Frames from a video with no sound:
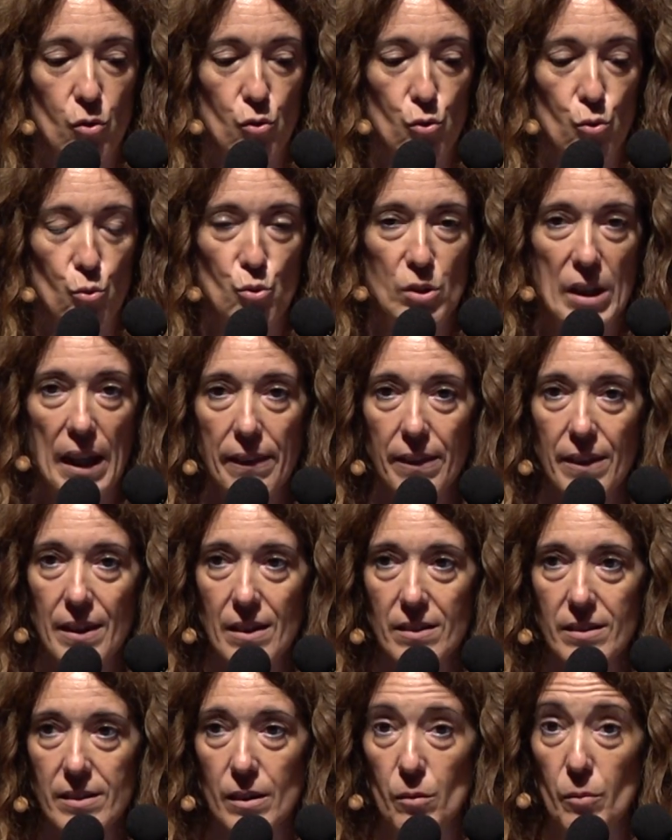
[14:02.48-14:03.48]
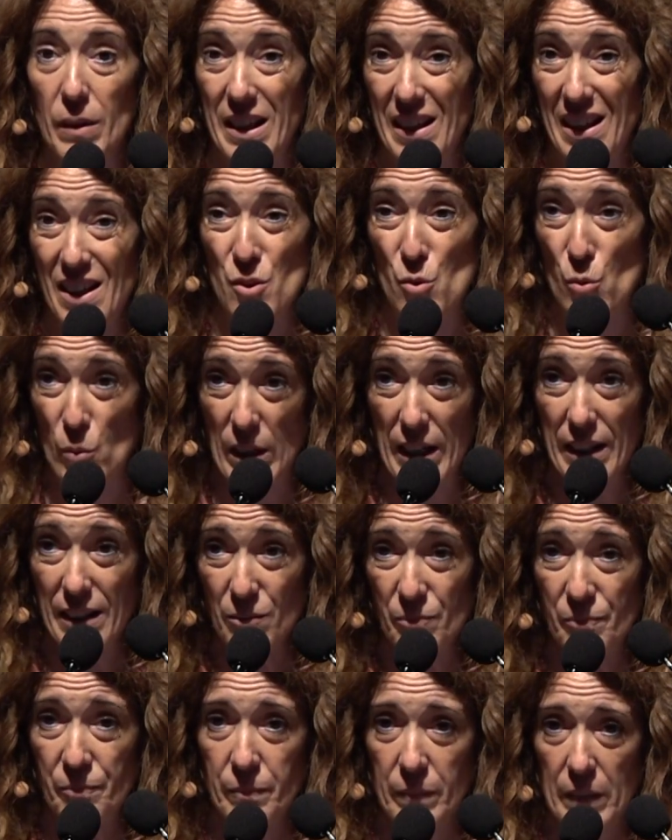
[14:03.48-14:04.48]
proven to
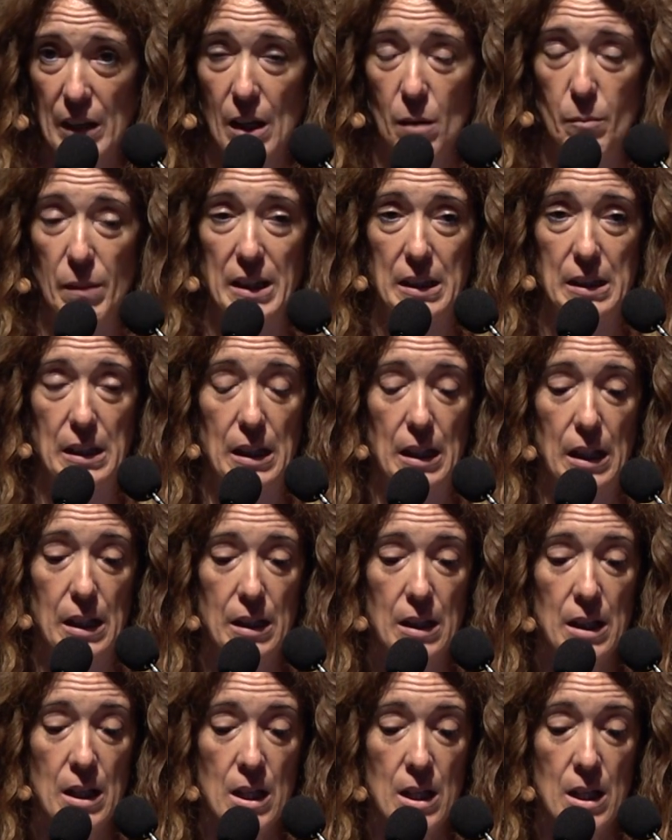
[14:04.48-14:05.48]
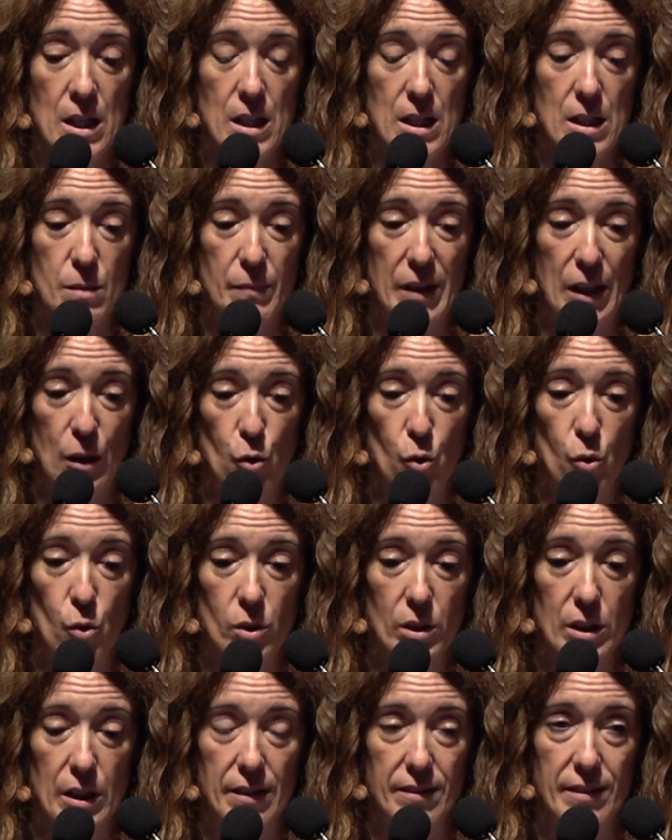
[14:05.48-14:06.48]
be substances that will
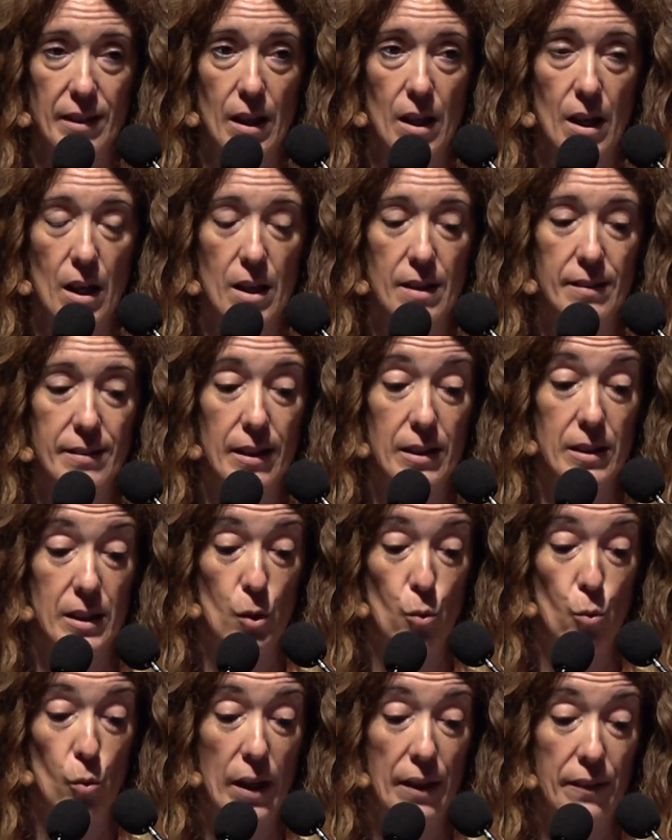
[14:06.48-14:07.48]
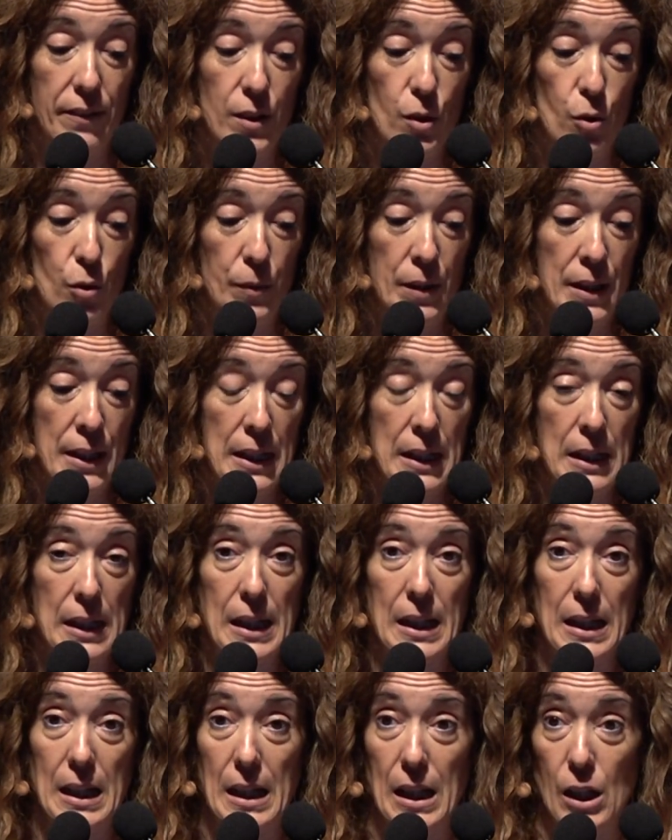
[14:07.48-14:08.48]
help maintain
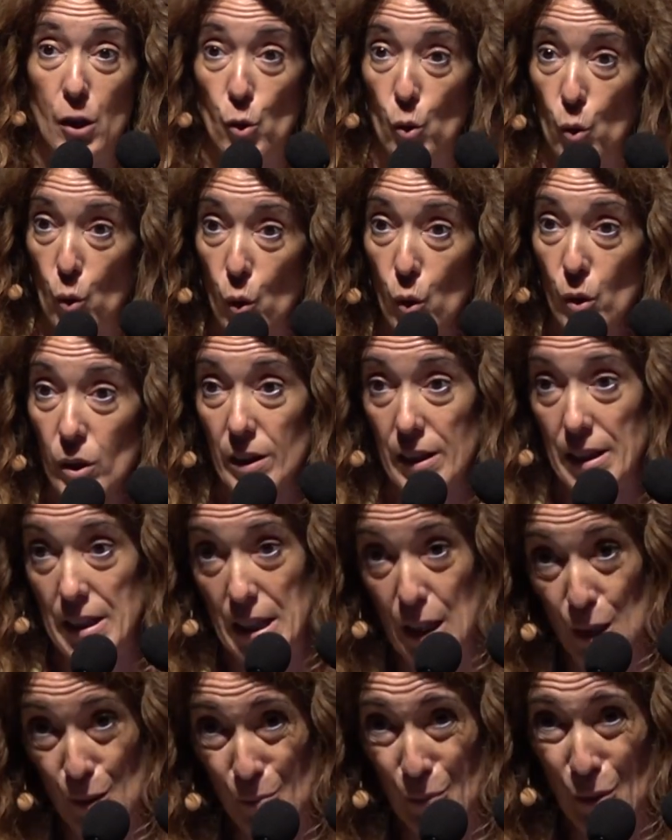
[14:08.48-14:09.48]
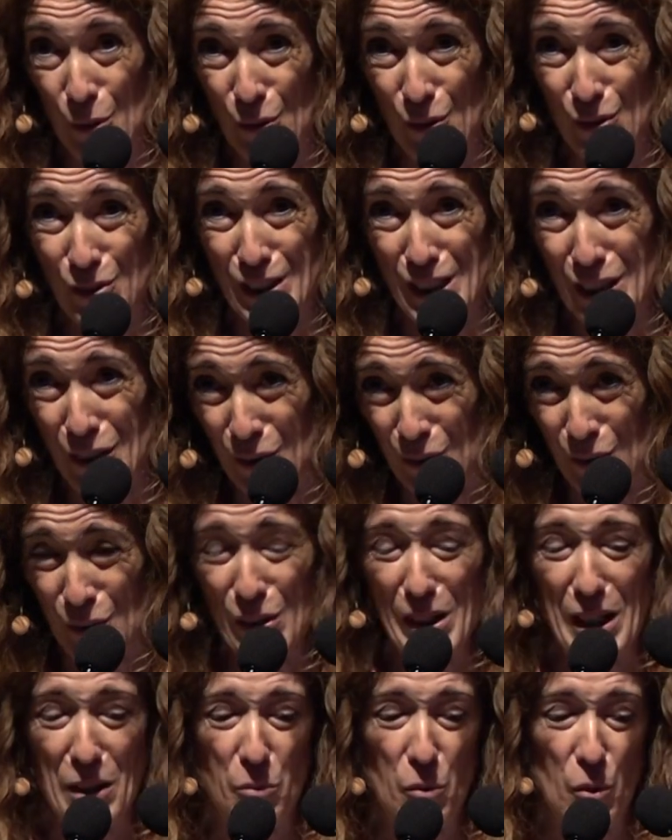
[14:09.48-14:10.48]
this joint
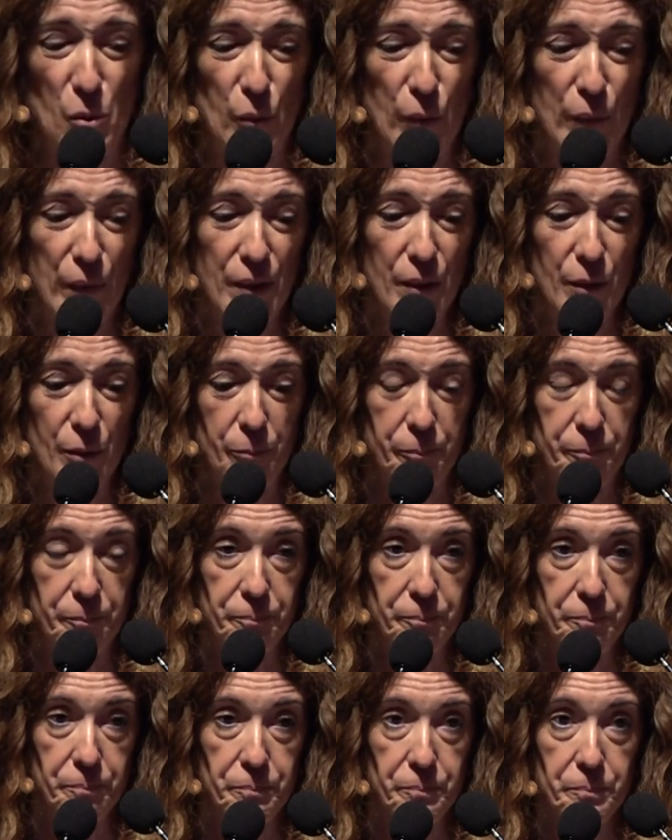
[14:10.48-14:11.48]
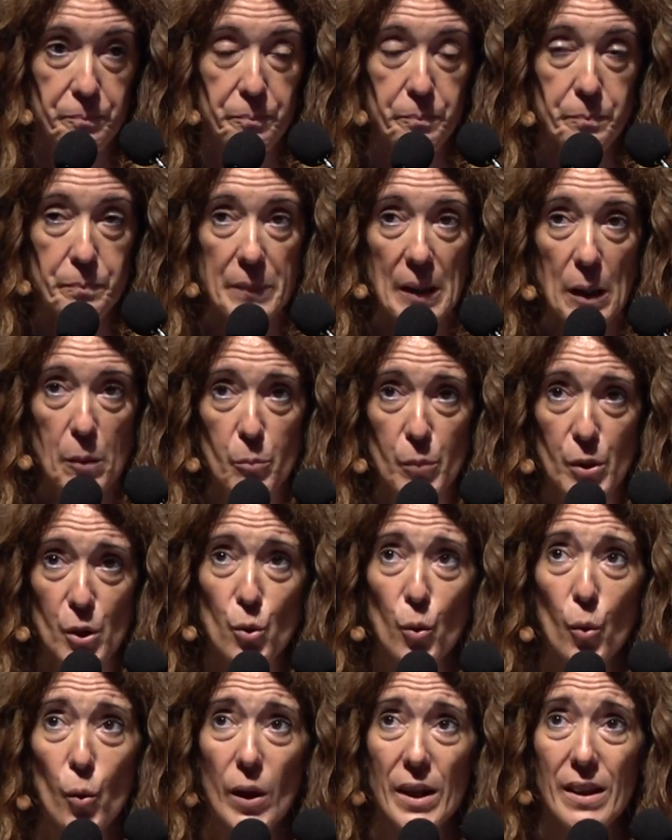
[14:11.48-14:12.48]
better, controlling
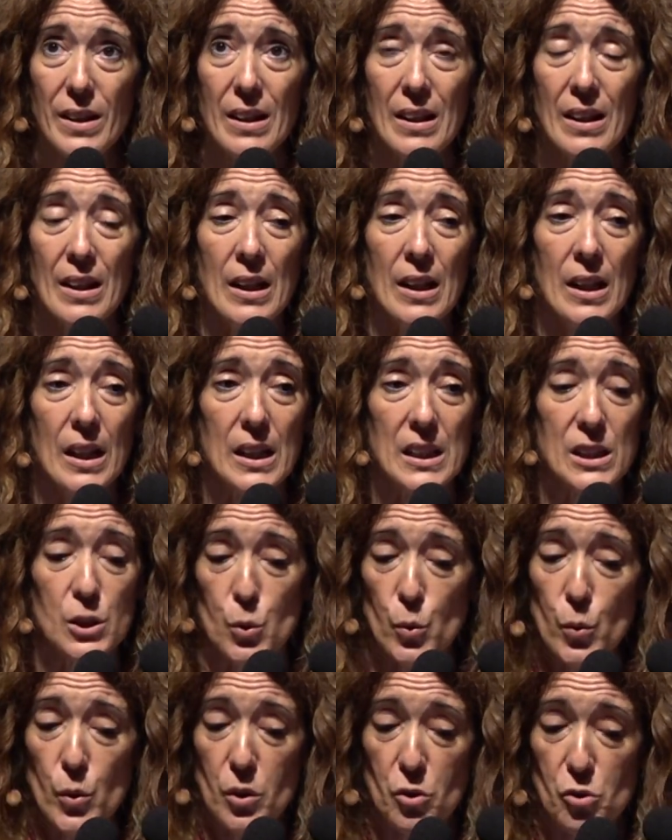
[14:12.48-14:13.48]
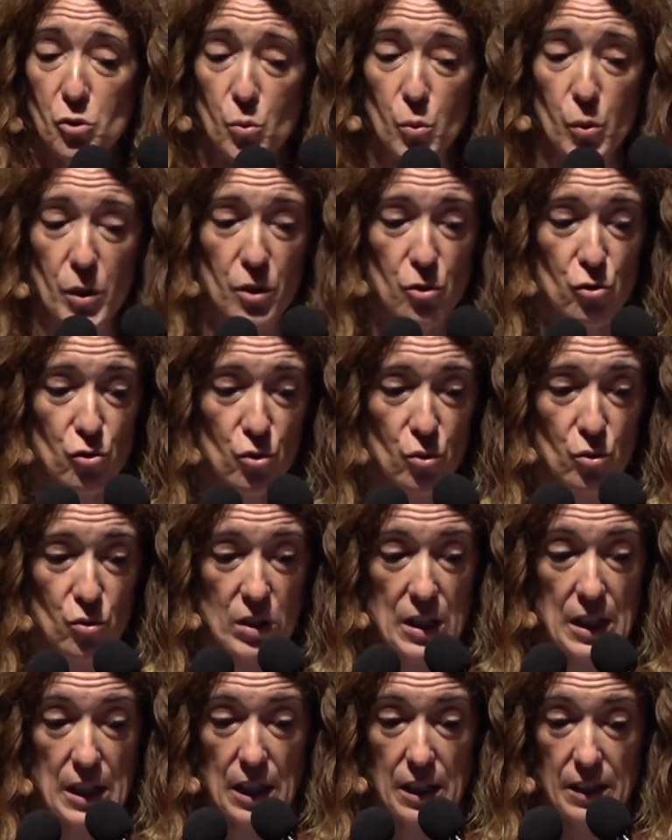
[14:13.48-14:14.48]
pain and prognosis.
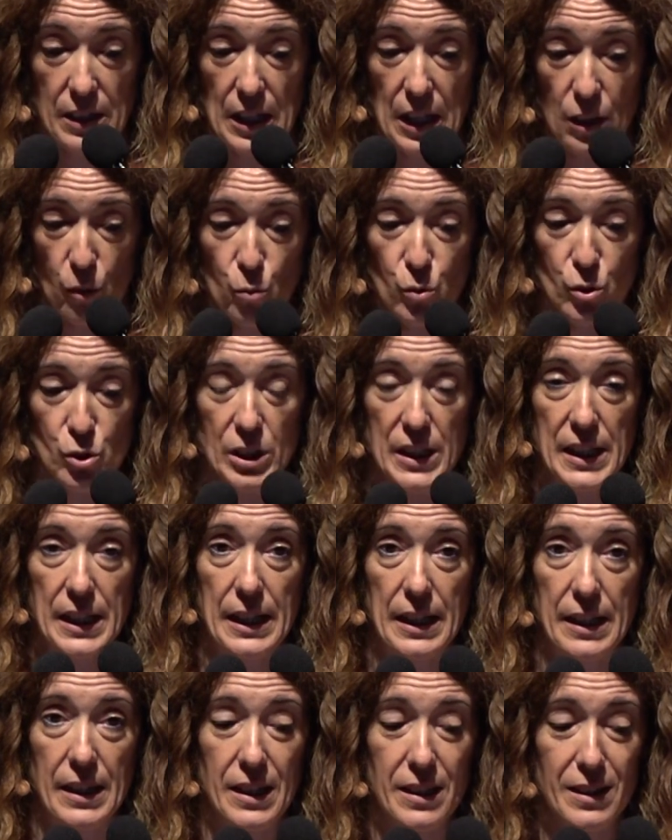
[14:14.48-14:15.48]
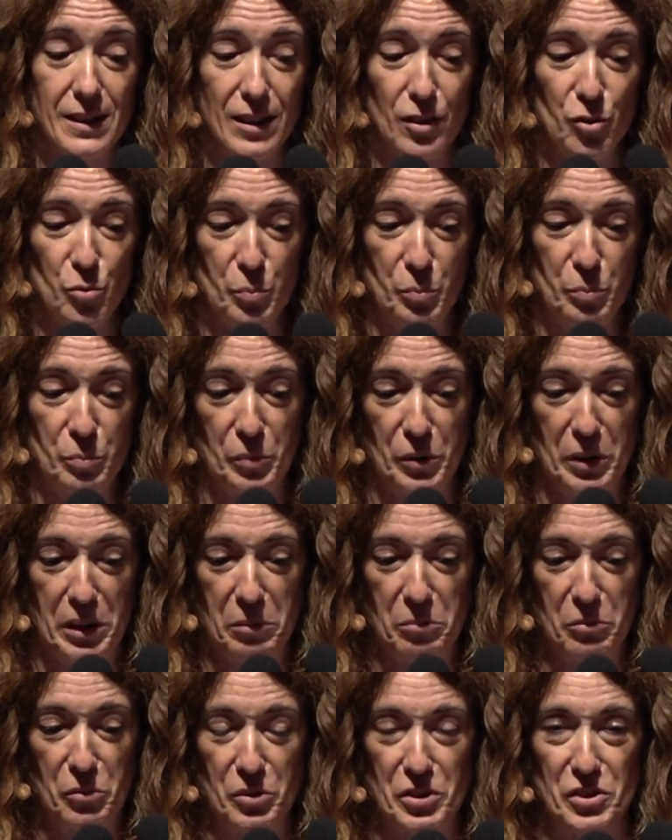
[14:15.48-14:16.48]
But then there are other
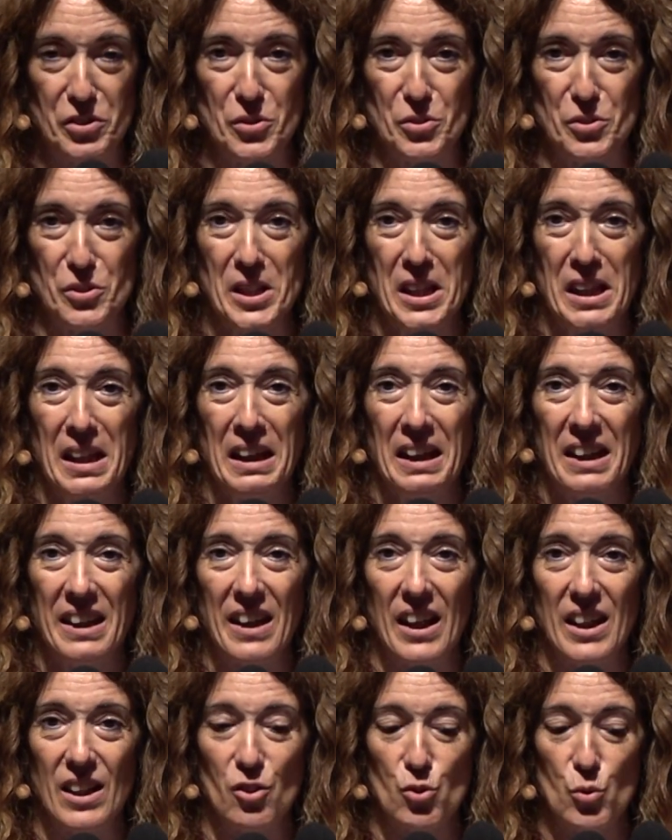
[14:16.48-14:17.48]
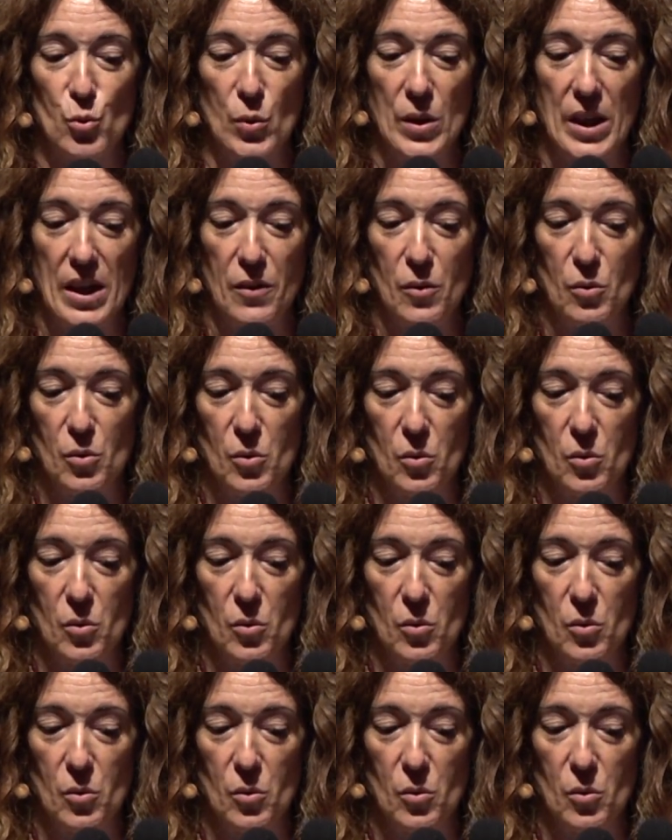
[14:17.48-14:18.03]
interesting studies focusing on